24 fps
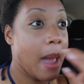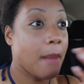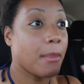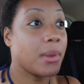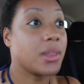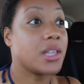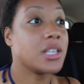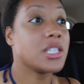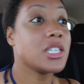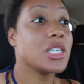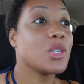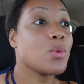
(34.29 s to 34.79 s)

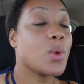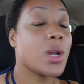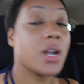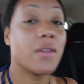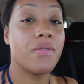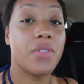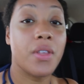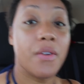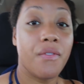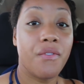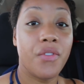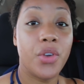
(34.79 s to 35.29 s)
But this is one
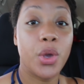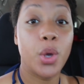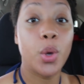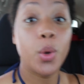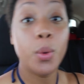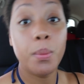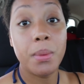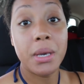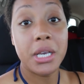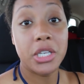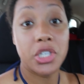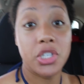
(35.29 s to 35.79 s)
of the
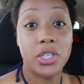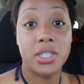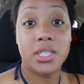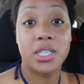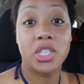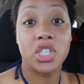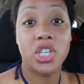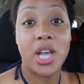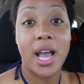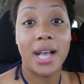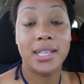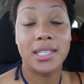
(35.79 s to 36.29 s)
few beaches
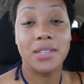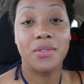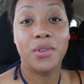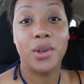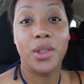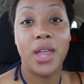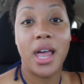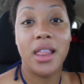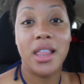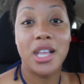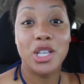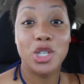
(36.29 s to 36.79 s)
in Jacksonville
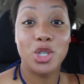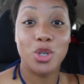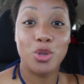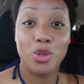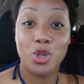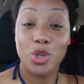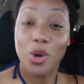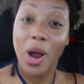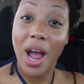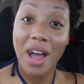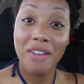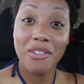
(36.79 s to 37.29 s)
that lets you
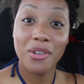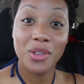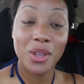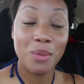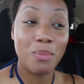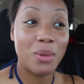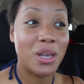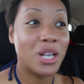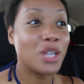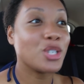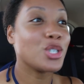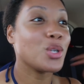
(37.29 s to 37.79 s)
drive on the
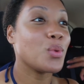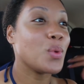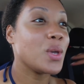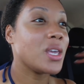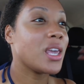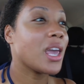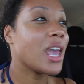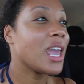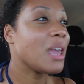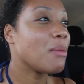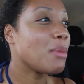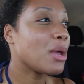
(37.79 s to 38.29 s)
beach. So we
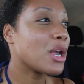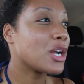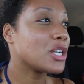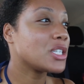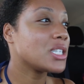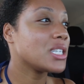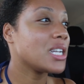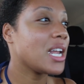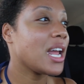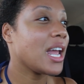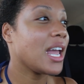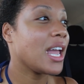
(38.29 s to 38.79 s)
came here
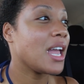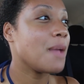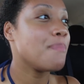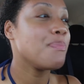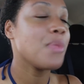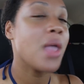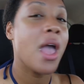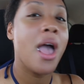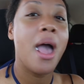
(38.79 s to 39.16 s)
today.